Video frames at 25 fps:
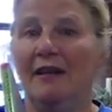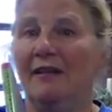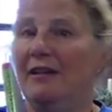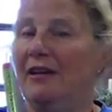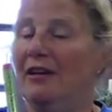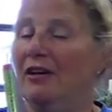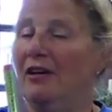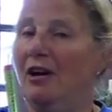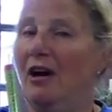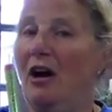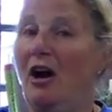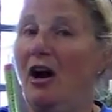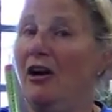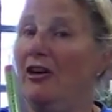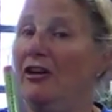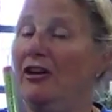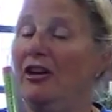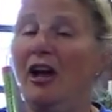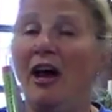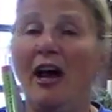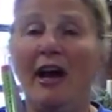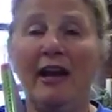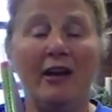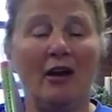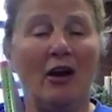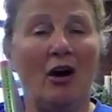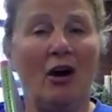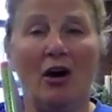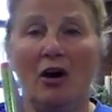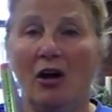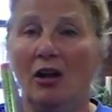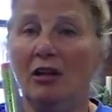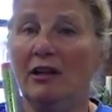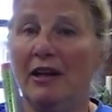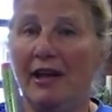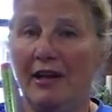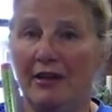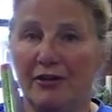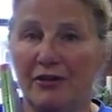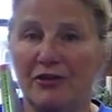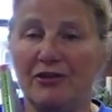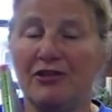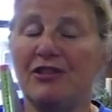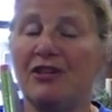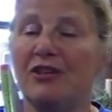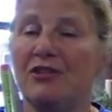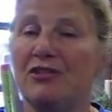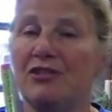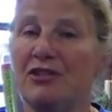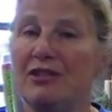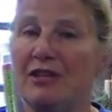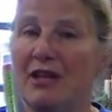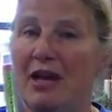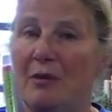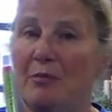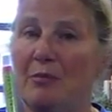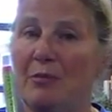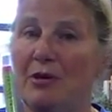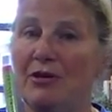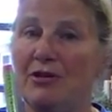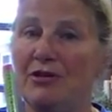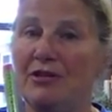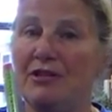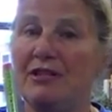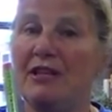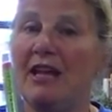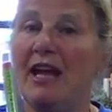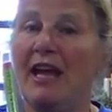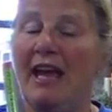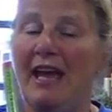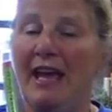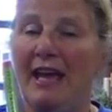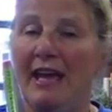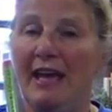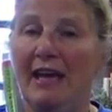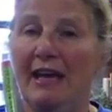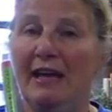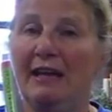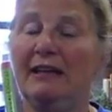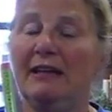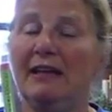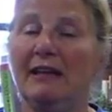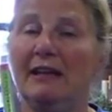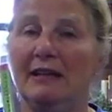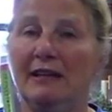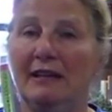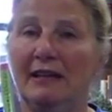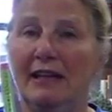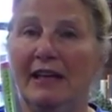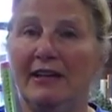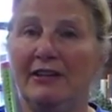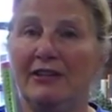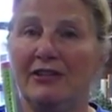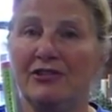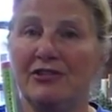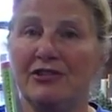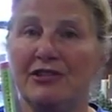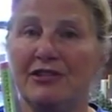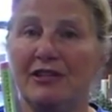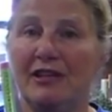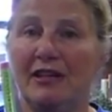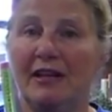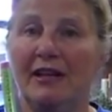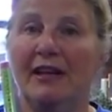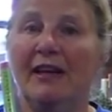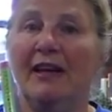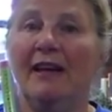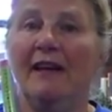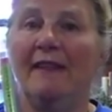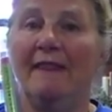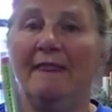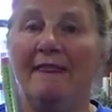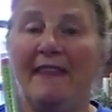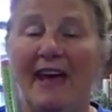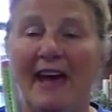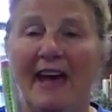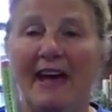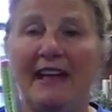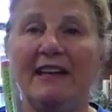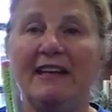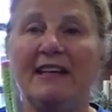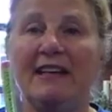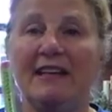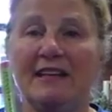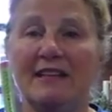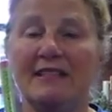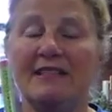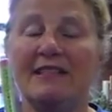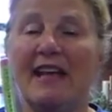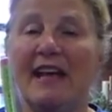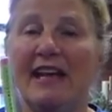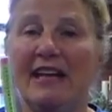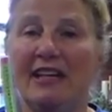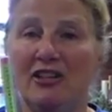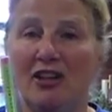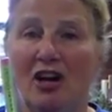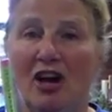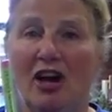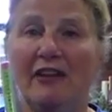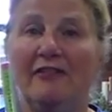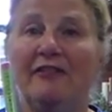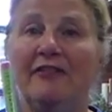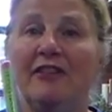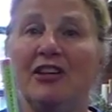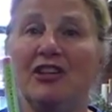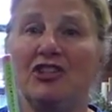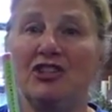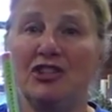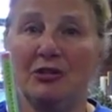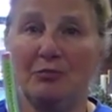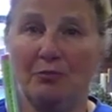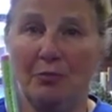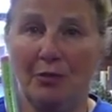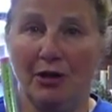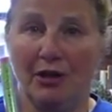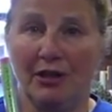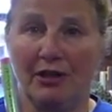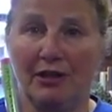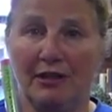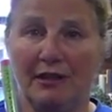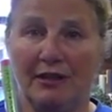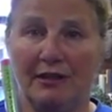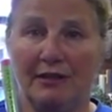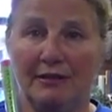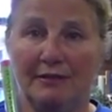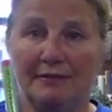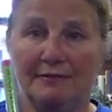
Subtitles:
There are not all letters. There's numbers and letters. That is a nonfiction book.